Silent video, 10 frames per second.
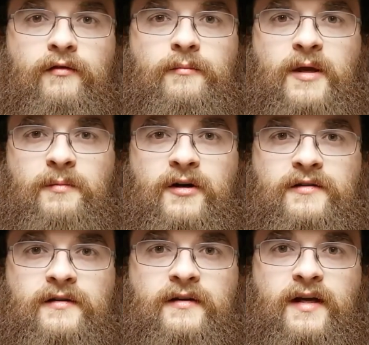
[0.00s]
For me
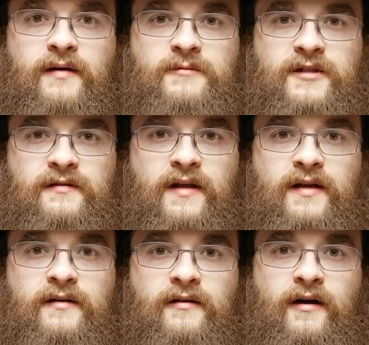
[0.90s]
personally, I'm just
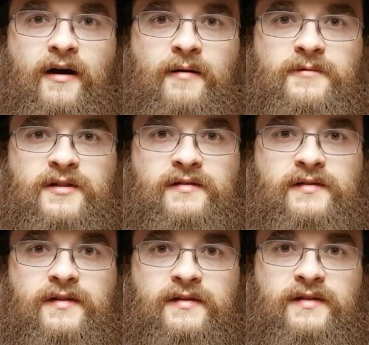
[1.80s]
glad there are
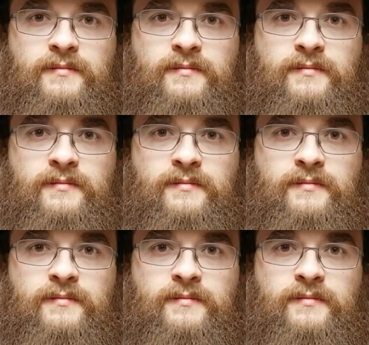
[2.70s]
options in the